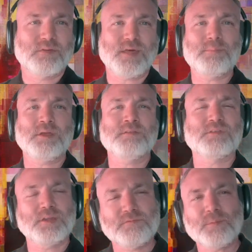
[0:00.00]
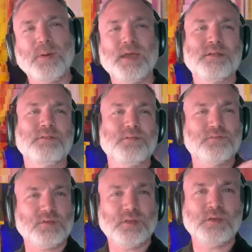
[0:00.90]
That means that if the panel is
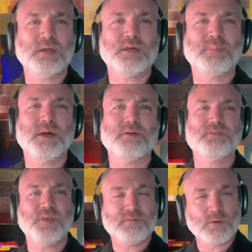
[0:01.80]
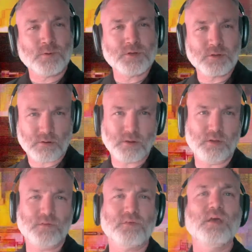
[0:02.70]
sitting at about 71
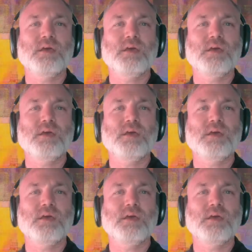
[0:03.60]
degrees